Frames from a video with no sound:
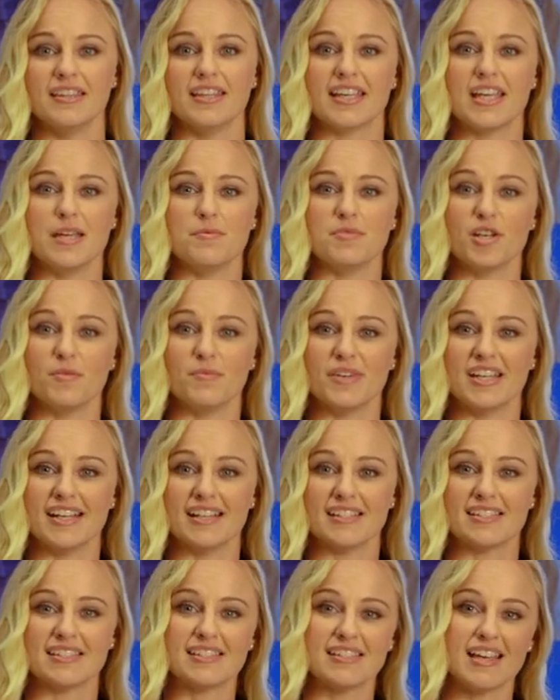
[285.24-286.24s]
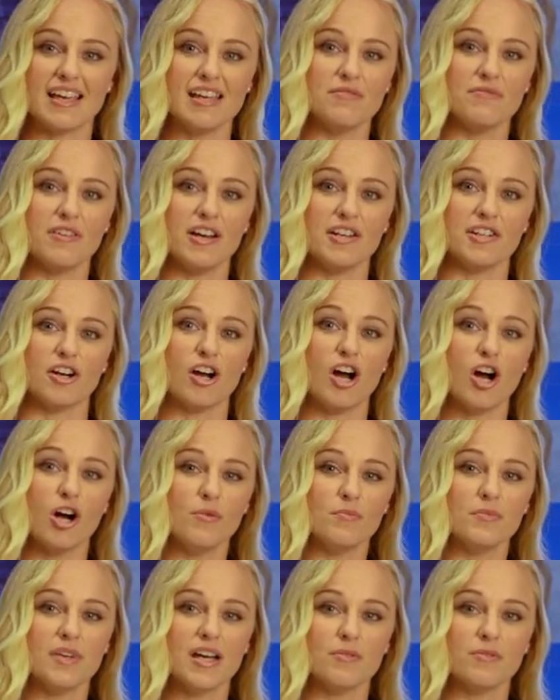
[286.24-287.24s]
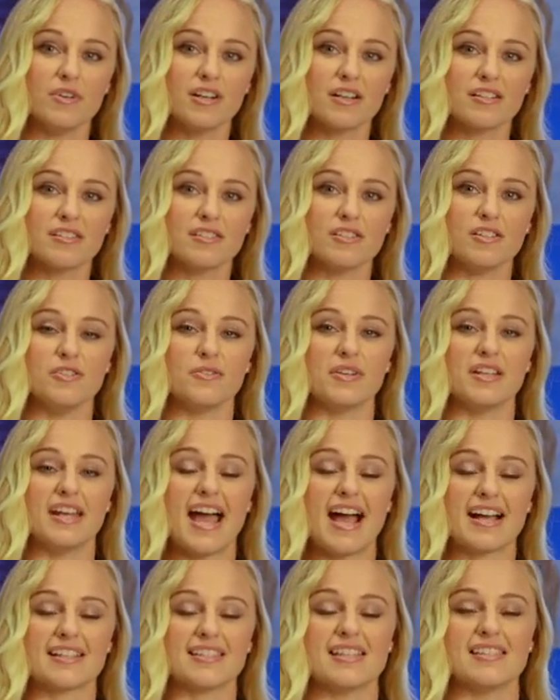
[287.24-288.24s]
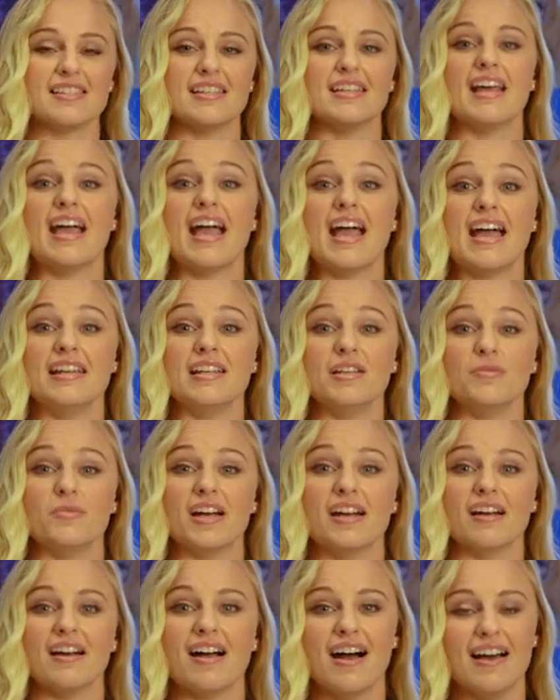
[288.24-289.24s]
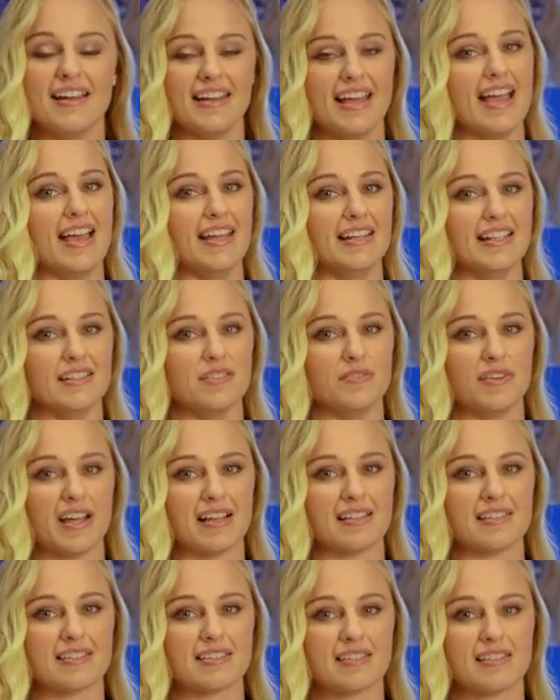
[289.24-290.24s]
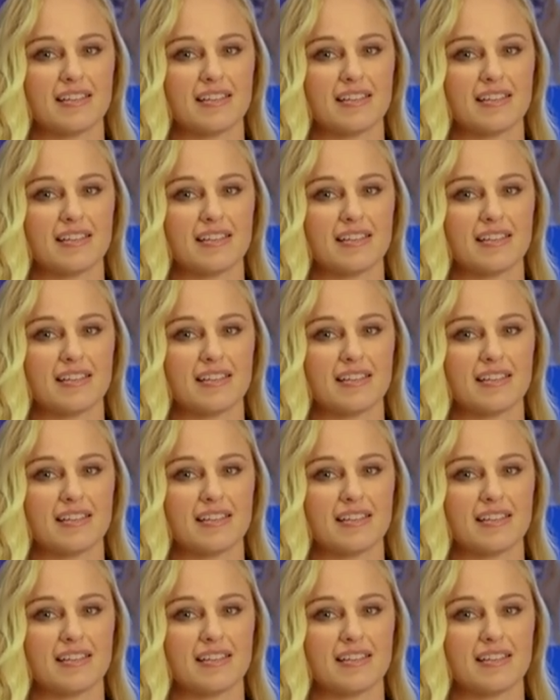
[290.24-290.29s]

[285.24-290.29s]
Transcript: that keeps your media safe on your home network so you can access it anywhere on any device.